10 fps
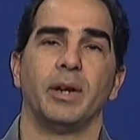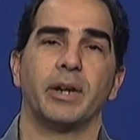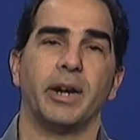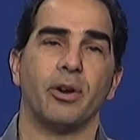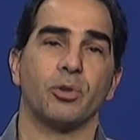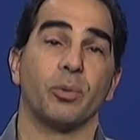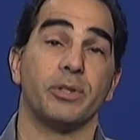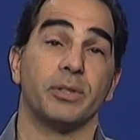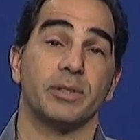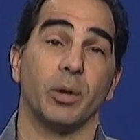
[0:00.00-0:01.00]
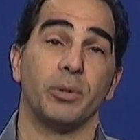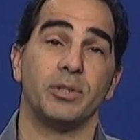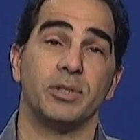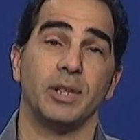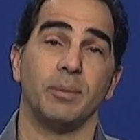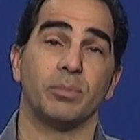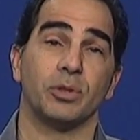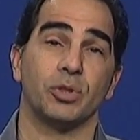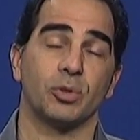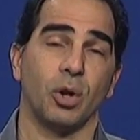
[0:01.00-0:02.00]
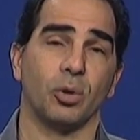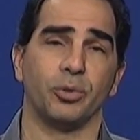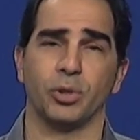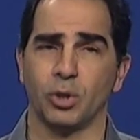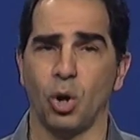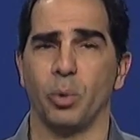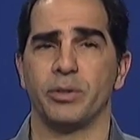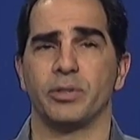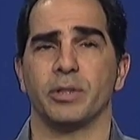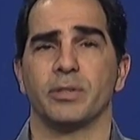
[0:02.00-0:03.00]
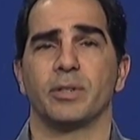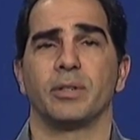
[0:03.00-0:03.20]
characteristics that would seem to struggle to coexist.